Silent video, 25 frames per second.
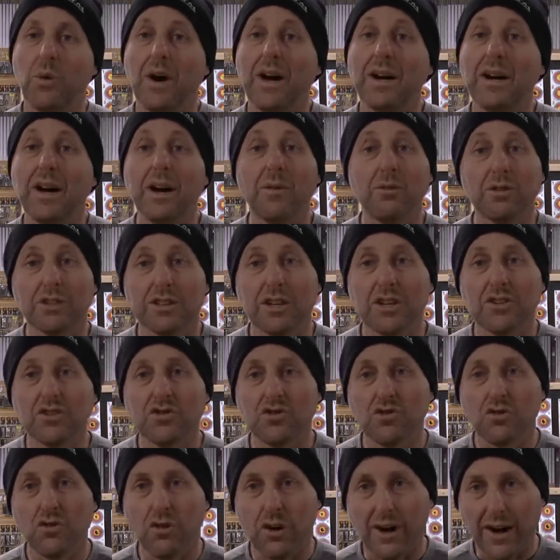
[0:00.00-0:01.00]
One, I wanted to
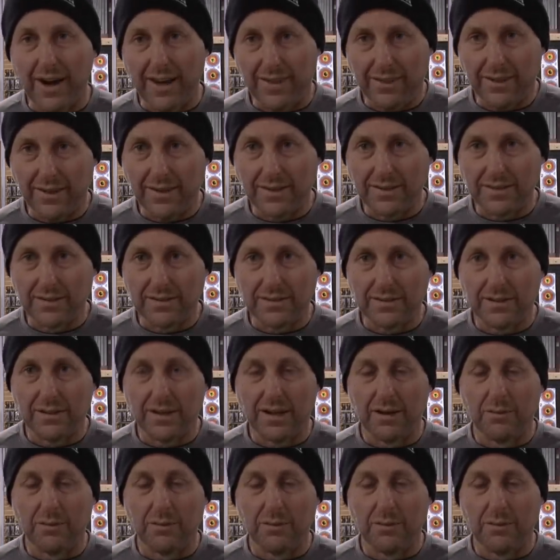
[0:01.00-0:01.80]
try this.